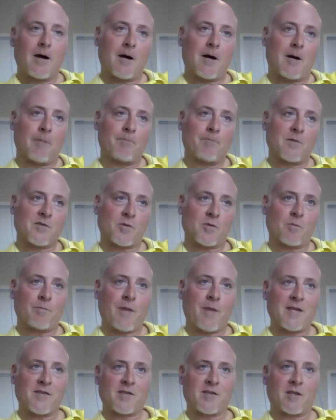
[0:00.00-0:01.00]
So
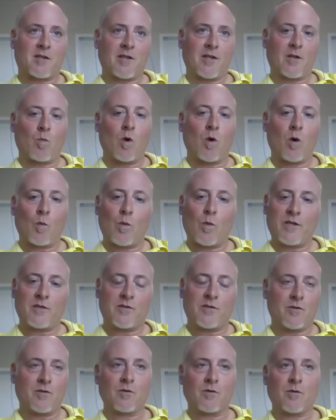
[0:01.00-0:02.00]
basically what we
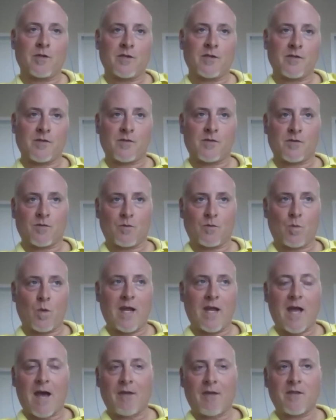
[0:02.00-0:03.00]
do is we
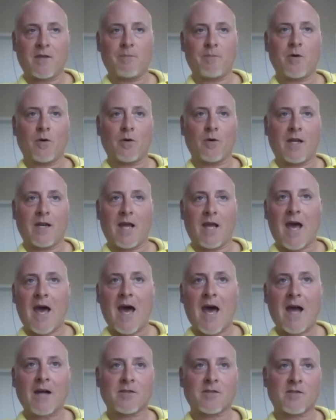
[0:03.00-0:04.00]
have the ability to
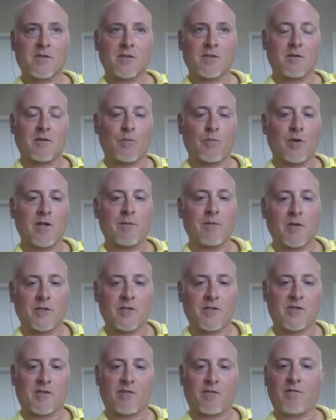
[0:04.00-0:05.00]
act pretty much
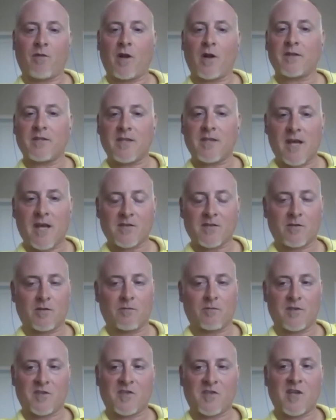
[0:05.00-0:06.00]
as a front desk or
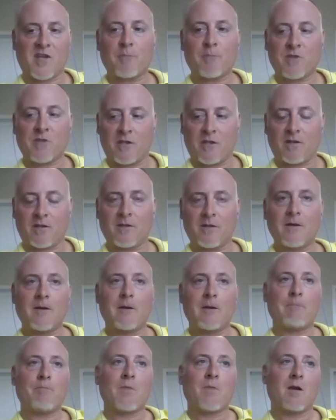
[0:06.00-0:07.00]
reception
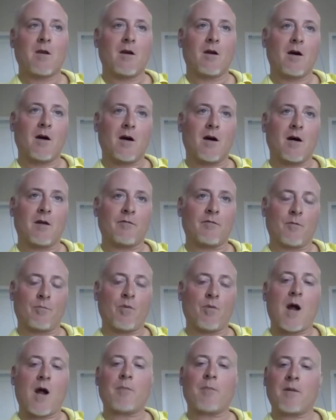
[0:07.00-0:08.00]
for
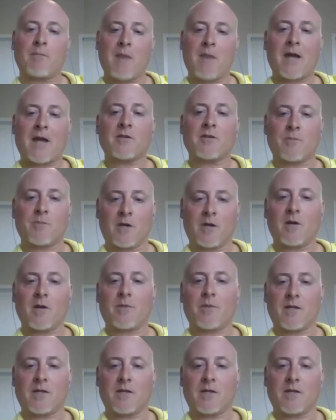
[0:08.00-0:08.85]
property management companies.